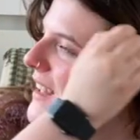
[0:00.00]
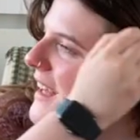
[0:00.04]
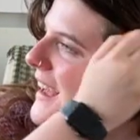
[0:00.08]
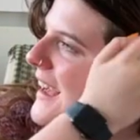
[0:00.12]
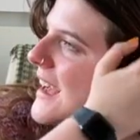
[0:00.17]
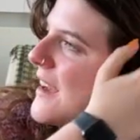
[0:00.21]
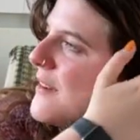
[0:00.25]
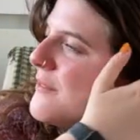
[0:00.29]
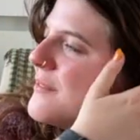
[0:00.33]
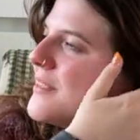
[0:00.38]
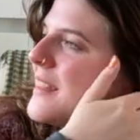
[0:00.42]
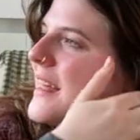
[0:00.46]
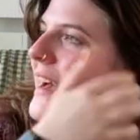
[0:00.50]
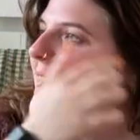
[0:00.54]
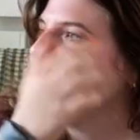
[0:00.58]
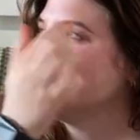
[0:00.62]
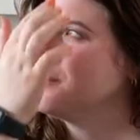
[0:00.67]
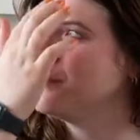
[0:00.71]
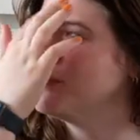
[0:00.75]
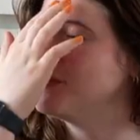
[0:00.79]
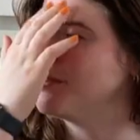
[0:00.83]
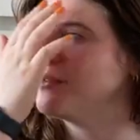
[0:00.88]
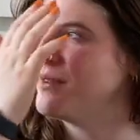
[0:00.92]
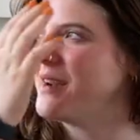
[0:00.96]
have
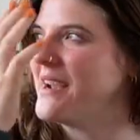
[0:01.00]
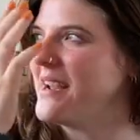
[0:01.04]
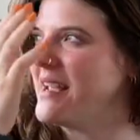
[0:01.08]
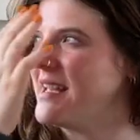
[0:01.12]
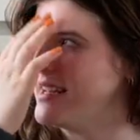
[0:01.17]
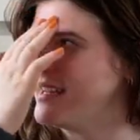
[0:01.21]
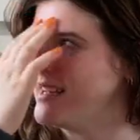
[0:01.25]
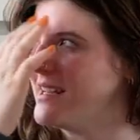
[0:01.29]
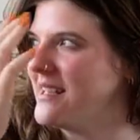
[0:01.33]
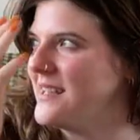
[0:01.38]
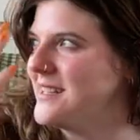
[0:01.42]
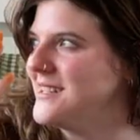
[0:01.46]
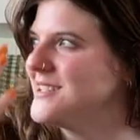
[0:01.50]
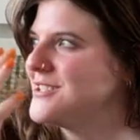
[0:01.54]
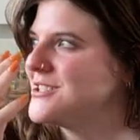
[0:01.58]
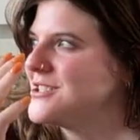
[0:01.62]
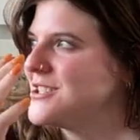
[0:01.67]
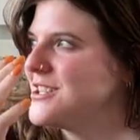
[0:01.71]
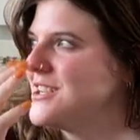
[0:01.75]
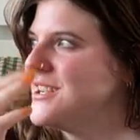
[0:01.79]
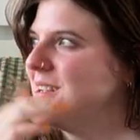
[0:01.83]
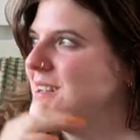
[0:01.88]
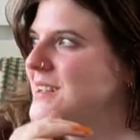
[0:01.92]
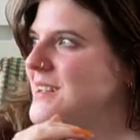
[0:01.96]
that brain itch
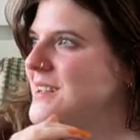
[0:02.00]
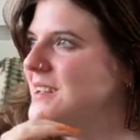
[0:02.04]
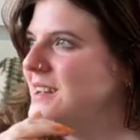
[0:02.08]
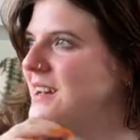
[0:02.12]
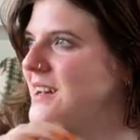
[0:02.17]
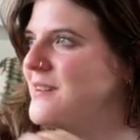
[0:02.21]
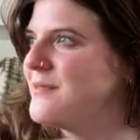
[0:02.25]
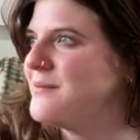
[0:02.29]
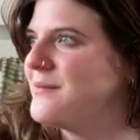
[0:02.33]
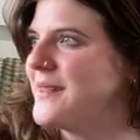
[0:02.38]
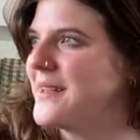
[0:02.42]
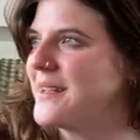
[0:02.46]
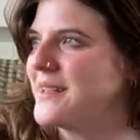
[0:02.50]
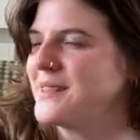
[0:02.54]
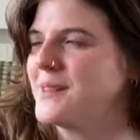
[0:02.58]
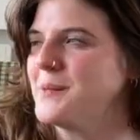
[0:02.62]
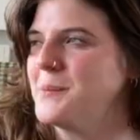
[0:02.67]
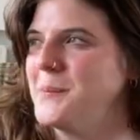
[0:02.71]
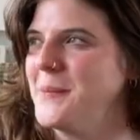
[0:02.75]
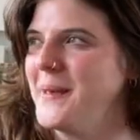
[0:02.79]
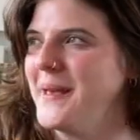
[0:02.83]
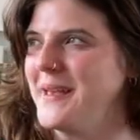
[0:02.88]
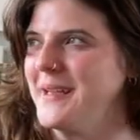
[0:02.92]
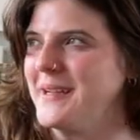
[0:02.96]
of like the
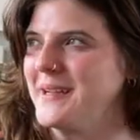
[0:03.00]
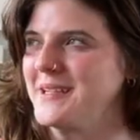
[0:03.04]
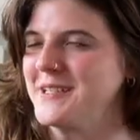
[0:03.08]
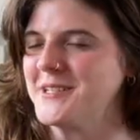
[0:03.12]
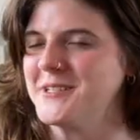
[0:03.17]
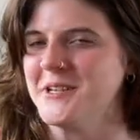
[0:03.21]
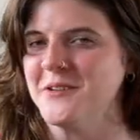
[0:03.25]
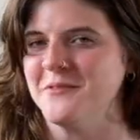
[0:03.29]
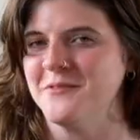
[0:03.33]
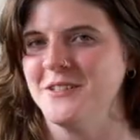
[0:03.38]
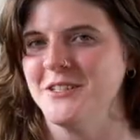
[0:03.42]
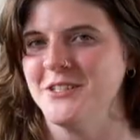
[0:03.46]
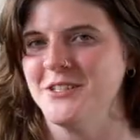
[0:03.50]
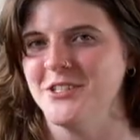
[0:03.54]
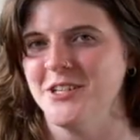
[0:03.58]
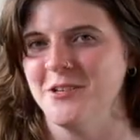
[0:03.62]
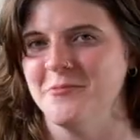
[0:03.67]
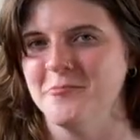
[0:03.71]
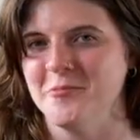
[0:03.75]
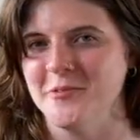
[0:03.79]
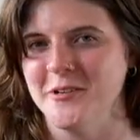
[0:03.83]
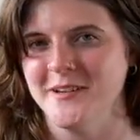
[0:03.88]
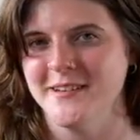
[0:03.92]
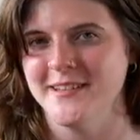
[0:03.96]
pink shifty
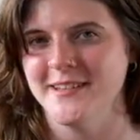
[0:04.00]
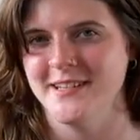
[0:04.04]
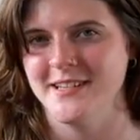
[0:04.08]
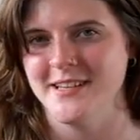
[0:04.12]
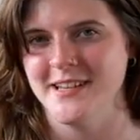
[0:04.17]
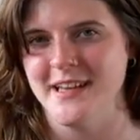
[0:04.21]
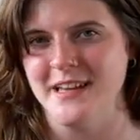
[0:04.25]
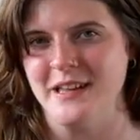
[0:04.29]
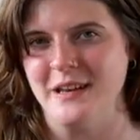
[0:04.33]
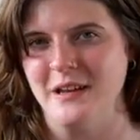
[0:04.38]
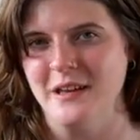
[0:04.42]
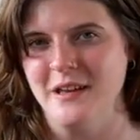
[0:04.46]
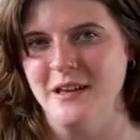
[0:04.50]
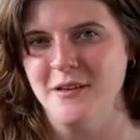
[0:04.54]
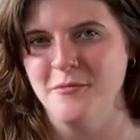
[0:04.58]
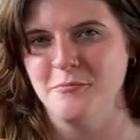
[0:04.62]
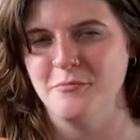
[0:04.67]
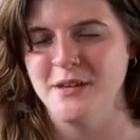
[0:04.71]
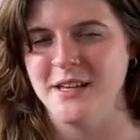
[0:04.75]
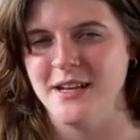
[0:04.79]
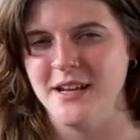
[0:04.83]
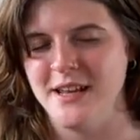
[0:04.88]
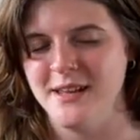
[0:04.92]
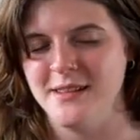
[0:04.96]
jumper to knit,
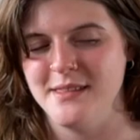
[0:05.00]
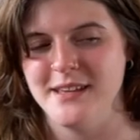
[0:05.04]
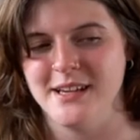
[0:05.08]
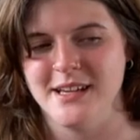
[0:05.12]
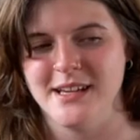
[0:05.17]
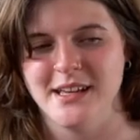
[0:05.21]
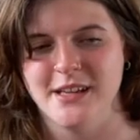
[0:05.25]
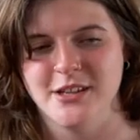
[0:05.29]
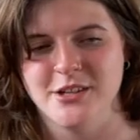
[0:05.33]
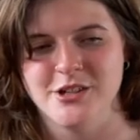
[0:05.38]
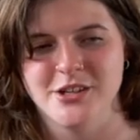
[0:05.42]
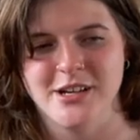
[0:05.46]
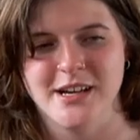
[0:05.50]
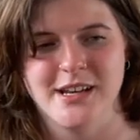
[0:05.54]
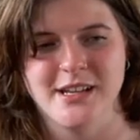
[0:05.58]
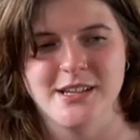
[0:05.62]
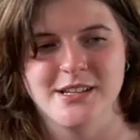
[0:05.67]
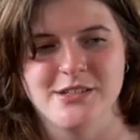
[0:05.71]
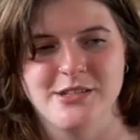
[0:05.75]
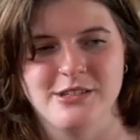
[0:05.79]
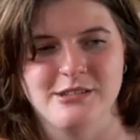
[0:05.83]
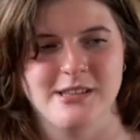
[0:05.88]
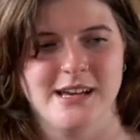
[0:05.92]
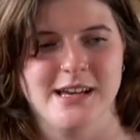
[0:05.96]
but I think I'll try and
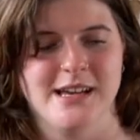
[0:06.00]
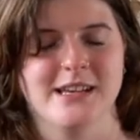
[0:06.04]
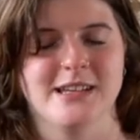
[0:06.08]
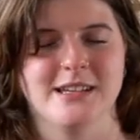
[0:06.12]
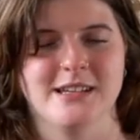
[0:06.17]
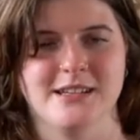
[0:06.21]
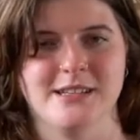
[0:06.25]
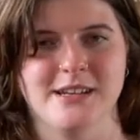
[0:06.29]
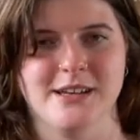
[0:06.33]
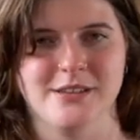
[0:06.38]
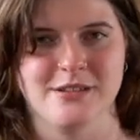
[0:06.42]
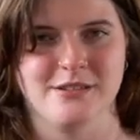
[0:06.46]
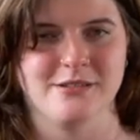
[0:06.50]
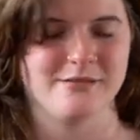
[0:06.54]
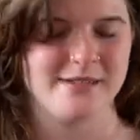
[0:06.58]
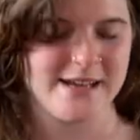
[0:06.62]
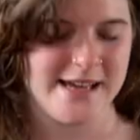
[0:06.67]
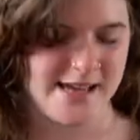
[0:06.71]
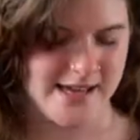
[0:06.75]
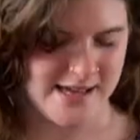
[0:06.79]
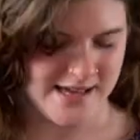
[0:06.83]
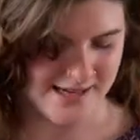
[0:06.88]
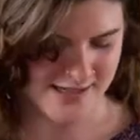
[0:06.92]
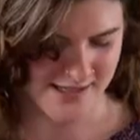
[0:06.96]
do that in another
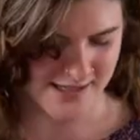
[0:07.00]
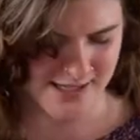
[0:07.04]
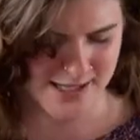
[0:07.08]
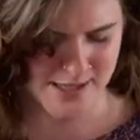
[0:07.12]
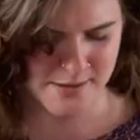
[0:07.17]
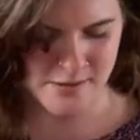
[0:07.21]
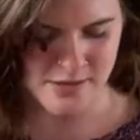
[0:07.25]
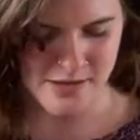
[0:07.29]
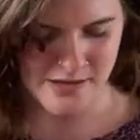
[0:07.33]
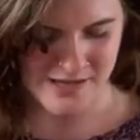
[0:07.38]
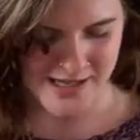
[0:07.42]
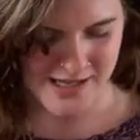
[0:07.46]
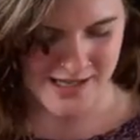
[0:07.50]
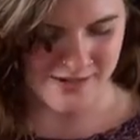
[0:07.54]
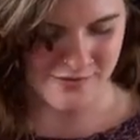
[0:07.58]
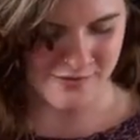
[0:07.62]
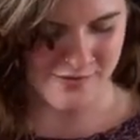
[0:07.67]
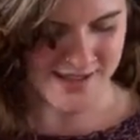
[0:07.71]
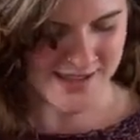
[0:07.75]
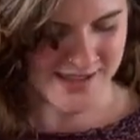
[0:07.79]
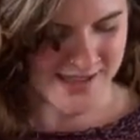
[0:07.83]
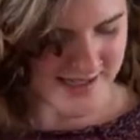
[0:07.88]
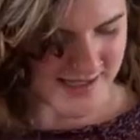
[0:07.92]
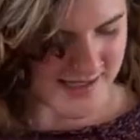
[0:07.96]
way and keep going
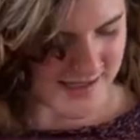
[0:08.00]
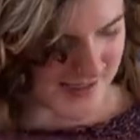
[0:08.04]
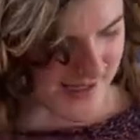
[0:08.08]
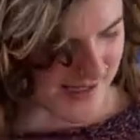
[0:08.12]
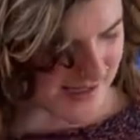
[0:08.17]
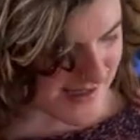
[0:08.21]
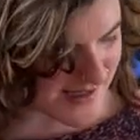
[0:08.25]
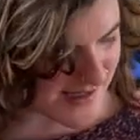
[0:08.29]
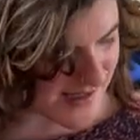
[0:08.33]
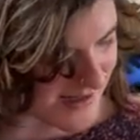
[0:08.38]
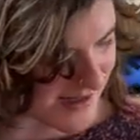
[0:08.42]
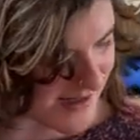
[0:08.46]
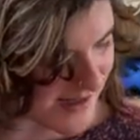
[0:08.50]
with this because it's